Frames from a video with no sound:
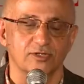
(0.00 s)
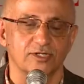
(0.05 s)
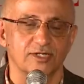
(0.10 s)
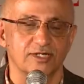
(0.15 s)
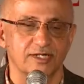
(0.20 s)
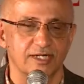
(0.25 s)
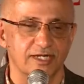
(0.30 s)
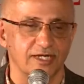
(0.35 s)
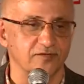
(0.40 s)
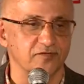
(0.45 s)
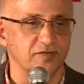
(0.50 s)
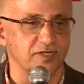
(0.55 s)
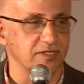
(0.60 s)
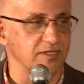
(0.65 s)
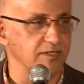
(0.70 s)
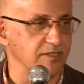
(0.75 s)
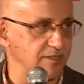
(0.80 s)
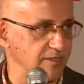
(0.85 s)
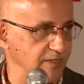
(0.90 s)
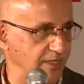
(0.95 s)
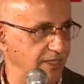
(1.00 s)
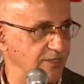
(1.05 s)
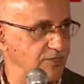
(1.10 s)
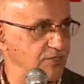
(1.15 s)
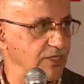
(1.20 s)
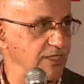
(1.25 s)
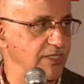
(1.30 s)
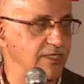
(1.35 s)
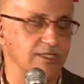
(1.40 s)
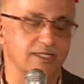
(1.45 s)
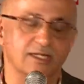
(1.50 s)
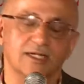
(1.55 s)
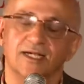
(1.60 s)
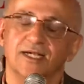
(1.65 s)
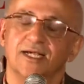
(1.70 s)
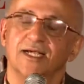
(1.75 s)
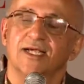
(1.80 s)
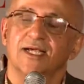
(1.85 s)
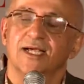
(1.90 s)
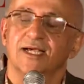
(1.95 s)
order ever, actually.
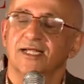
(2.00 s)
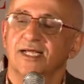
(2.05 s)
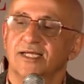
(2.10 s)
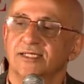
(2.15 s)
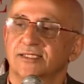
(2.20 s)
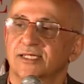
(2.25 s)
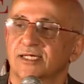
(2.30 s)
And I